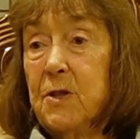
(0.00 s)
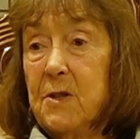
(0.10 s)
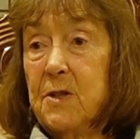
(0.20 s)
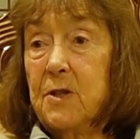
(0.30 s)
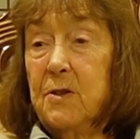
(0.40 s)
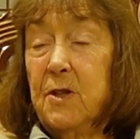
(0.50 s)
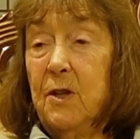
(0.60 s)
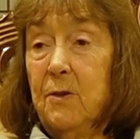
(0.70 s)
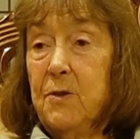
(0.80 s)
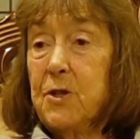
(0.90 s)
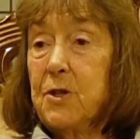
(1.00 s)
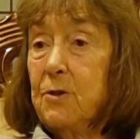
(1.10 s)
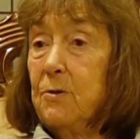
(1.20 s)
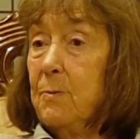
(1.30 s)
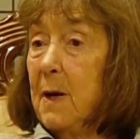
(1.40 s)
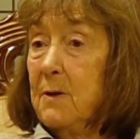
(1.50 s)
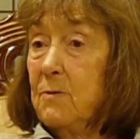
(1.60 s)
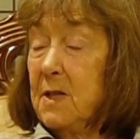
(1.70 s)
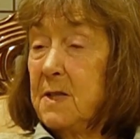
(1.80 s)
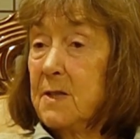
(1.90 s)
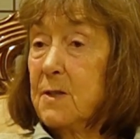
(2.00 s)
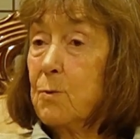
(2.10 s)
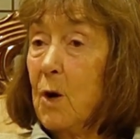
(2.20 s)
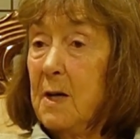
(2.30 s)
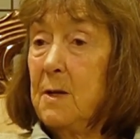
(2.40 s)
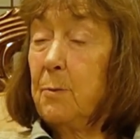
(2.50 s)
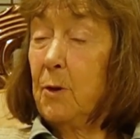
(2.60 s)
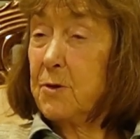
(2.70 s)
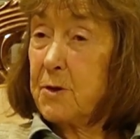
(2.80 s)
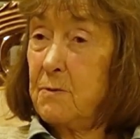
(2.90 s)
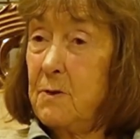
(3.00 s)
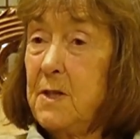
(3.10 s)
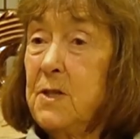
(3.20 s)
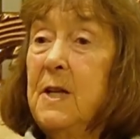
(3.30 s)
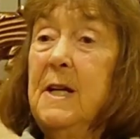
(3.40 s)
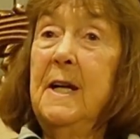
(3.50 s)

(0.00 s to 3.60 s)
are the two main reasons why Nepal is so rich.